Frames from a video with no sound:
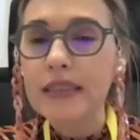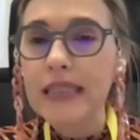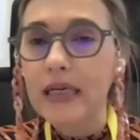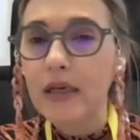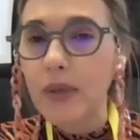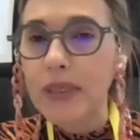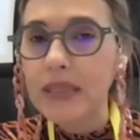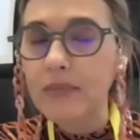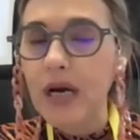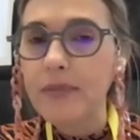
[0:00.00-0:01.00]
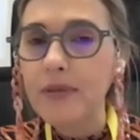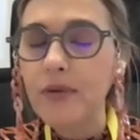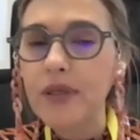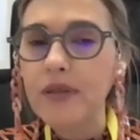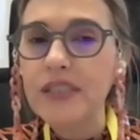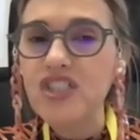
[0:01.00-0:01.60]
talquetamab with